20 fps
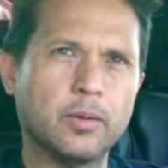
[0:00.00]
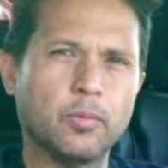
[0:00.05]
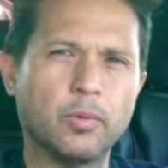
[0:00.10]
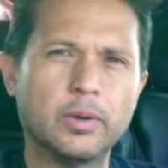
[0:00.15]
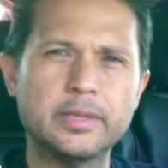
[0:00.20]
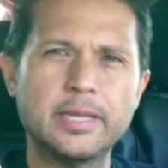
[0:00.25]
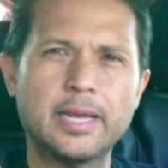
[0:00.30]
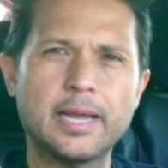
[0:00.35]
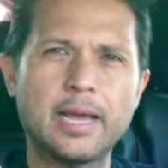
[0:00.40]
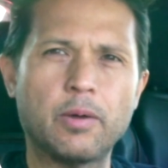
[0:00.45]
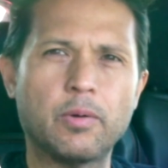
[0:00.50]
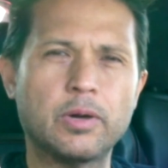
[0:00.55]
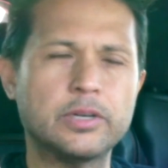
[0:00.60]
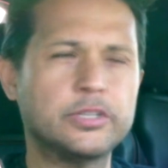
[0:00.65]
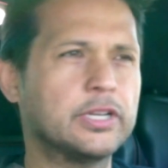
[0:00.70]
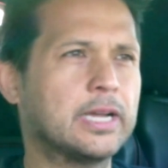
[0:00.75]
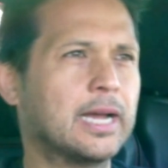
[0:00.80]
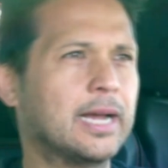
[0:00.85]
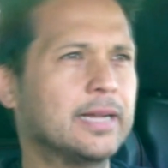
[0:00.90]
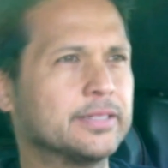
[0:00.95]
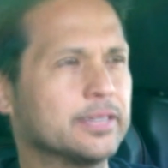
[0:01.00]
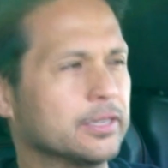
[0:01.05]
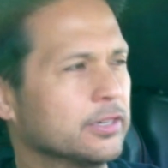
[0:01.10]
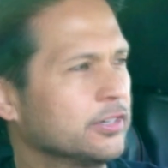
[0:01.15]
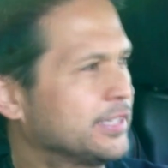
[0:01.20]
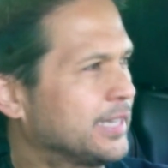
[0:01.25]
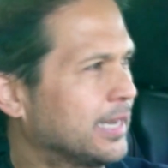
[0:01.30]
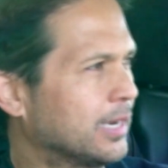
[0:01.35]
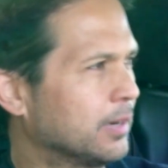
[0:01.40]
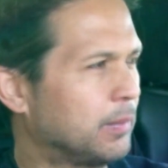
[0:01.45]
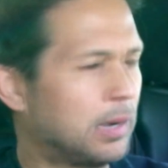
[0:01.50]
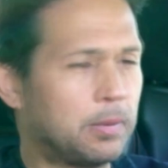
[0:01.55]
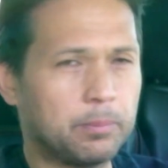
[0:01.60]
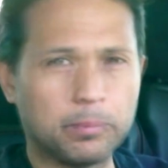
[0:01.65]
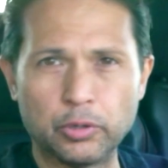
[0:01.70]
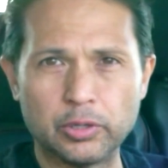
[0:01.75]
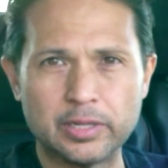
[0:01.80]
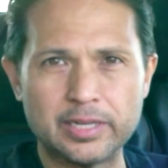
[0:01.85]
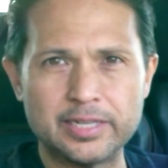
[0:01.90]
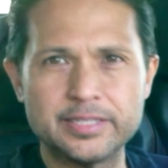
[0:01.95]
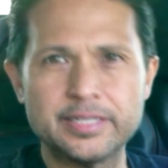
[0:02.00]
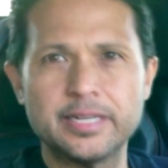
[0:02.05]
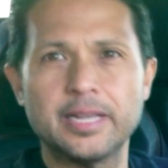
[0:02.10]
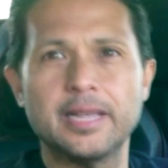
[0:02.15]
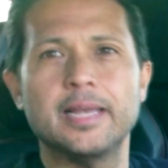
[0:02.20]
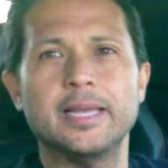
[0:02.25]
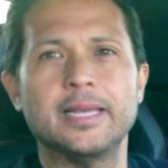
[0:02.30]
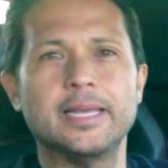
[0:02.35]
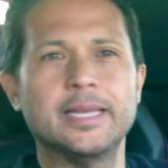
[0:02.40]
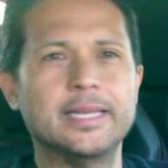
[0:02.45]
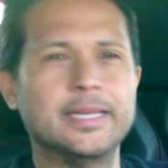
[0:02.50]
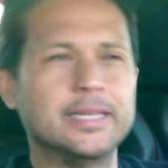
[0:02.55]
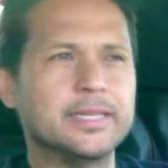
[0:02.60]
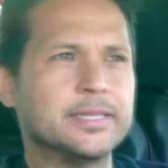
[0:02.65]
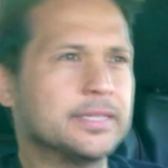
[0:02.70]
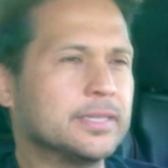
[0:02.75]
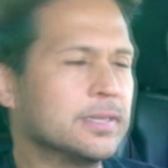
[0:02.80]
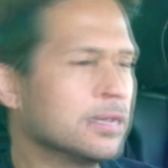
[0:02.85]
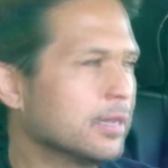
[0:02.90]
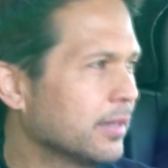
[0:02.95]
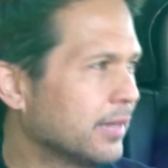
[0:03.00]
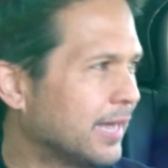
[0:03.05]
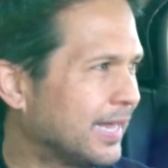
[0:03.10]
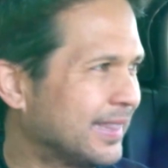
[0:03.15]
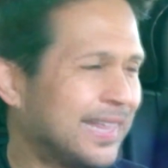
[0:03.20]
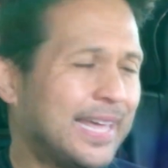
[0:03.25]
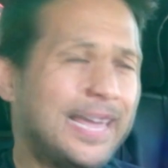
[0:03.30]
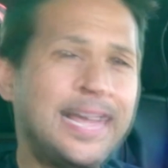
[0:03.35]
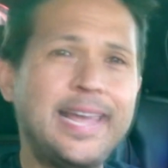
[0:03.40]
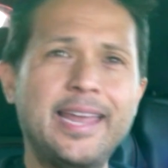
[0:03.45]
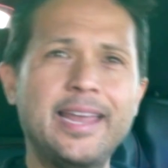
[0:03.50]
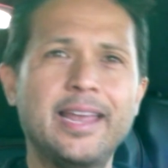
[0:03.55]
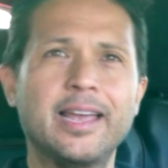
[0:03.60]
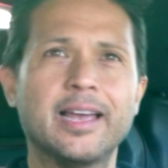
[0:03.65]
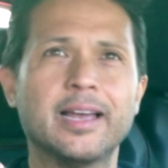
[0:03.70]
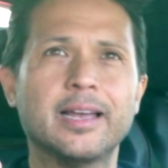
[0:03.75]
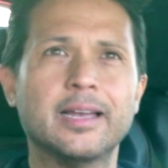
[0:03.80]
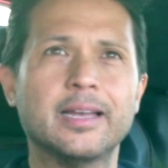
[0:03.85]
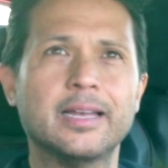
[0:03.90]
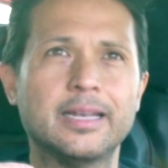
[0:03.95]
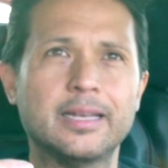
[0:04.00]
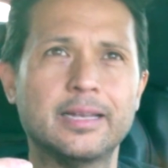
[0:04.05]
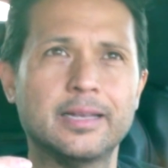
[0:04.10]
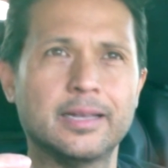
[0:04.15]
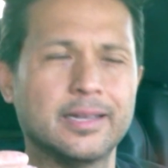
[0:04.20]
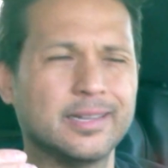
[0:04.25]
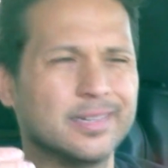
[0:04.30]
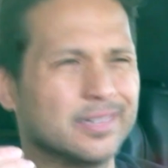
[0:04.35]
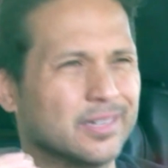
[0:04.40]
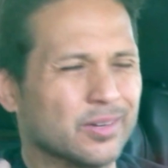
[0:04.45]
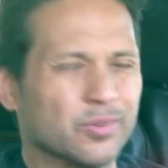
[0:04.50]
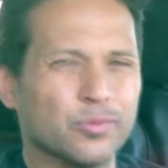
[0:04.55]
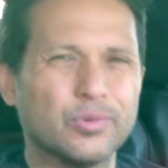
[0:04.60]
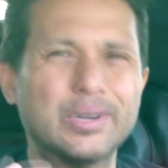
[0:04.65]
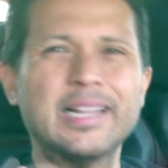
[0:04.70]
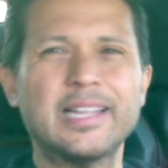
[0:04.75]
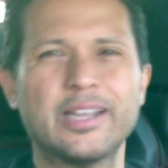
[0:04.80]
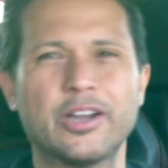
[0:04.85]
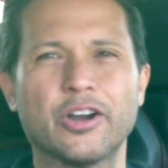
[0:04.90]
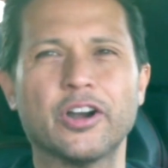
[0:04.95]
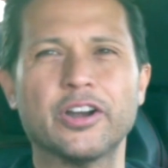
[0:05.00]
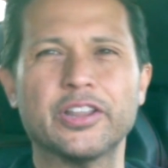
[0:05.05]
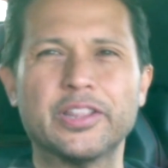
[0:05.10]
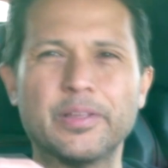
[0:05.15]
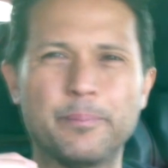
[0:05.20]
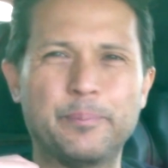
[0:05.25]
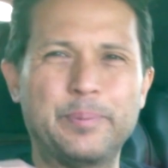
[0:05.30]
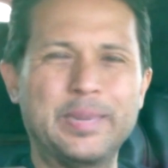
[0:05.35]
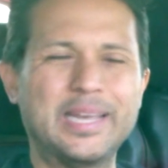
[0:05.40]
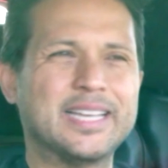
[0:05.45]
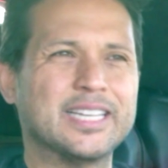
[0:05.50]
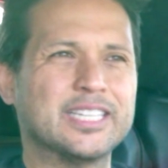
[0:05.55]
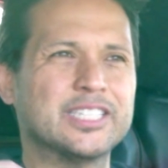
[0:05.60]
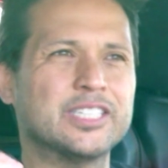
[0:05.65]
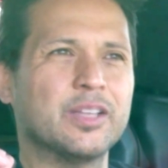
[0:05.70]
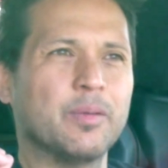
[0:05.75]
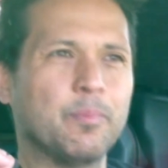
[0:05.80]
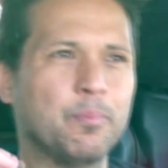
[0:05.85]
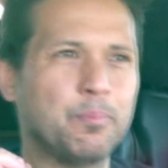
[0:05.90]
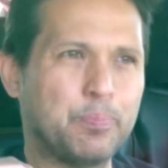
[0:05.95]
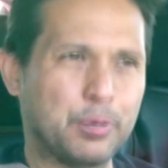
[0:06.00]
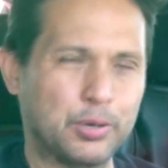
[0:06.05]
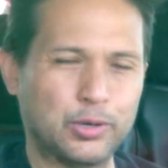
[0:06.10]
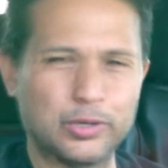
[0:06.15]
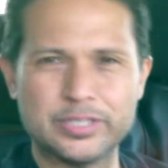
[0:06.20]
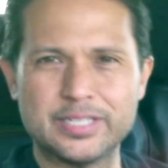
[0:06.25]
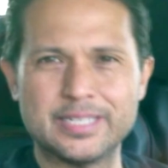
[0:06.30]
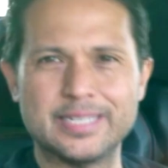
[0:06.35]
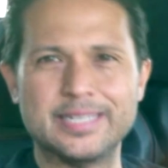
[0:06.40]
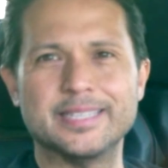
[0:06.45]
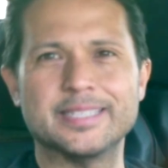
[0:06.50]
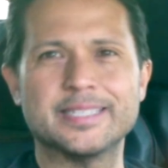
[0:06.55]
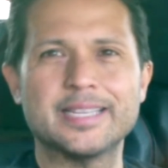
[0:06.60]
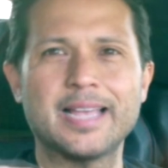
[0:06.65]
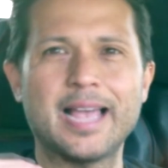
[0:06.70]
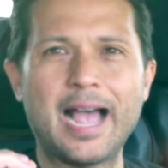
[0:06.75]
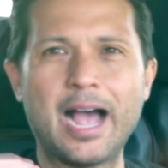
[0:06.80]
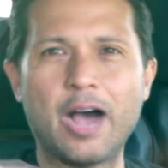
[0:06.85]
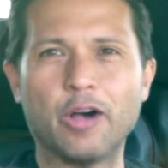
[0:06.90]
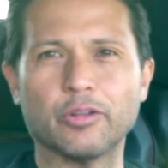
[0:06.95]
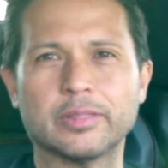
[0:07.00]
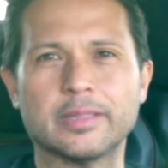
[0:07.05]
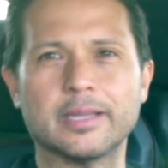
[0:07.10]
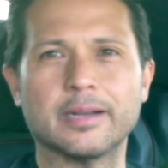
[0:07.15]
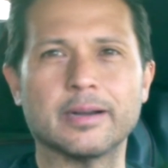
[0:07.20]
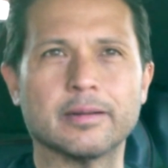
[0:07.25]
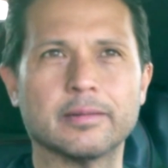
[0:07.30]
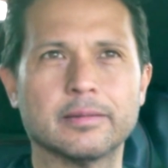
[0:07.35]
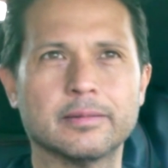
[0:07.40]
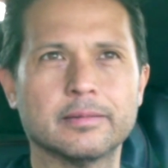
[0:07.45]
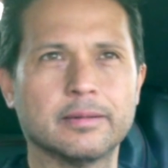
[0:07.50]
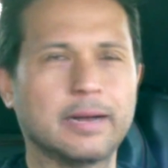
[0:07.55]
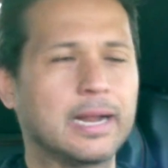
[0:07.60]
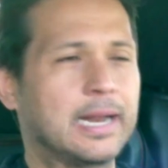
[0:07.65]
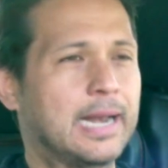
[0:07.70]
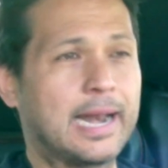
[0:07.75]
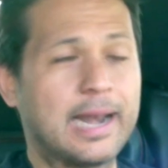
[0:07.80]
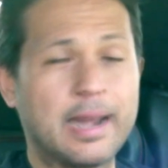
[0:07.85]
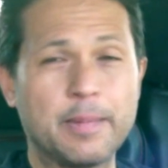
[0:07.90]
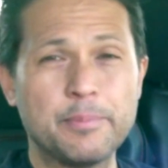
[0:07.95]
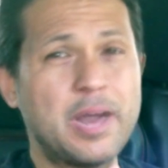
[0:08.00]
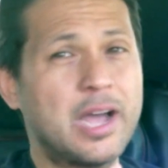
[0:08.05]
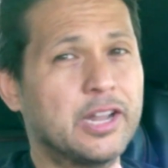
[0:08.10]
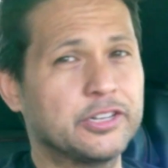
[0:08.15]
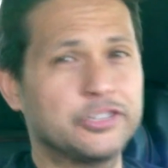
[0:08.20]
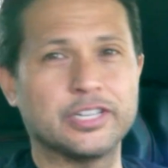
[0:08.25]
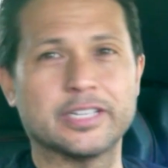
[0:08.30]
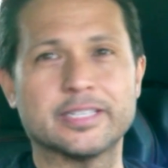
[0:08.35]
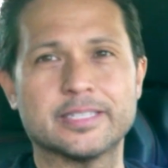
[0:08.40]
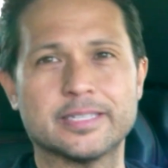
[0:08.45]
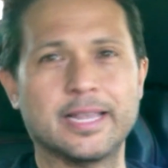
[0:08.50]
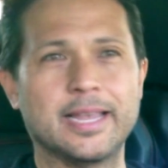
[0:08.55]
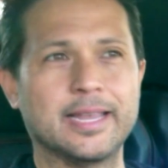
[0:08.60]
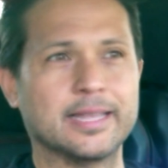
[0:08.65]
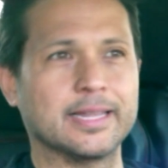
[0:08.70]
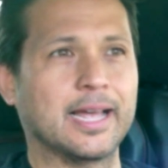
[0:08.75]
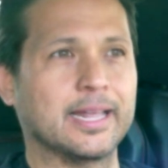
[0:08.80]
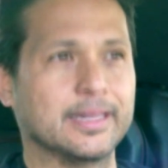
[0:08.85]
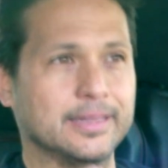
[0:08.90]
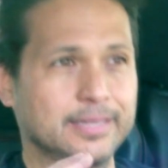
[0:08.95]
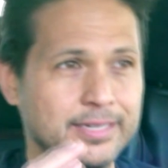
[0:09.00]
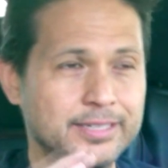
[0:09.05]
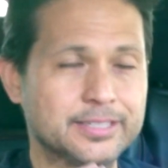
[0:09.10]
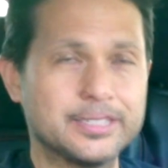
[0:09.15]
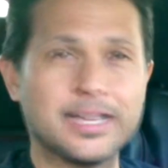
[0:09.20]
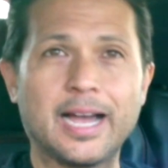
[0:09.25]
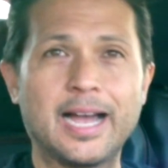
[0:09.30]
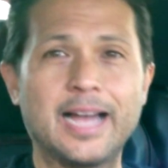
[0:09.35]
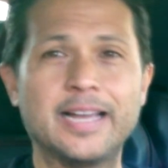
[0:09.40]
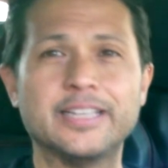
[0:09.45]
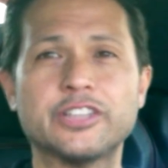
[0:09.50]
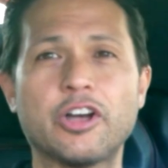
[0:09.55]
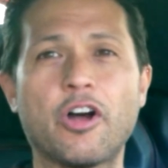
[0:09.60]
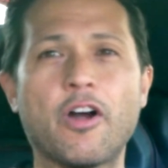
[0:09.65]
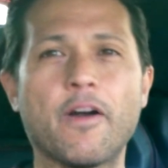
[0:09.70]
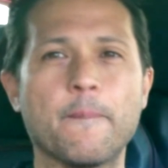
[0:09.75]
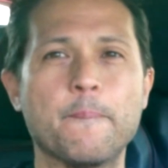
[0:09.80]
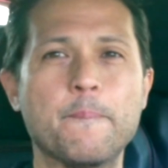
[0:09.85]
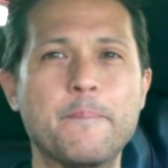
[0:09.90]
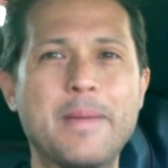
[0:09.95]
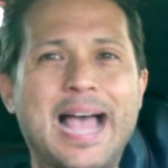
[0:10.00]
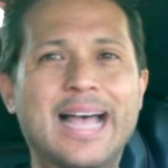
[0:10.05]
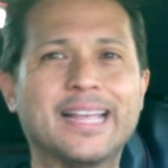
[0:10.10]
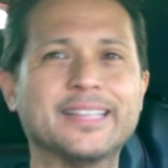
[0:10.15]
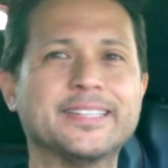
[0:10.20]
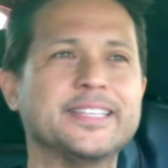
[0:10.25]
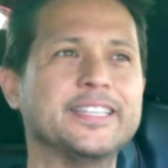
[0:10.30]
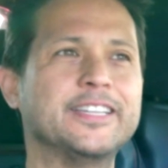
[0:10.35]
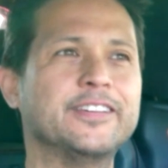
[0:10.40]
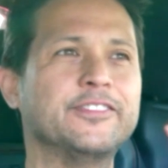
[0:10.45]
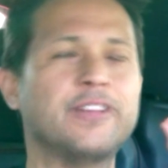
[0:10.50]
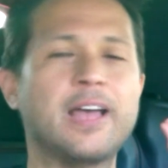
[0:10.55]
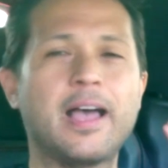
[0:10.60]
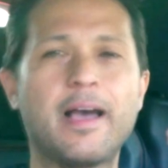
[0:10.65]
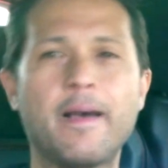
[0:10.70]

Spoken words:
One thing I want you guys to understand about bullies is that they really are the biggest pussies out there, right? And I'm not just saying that. These guys are massive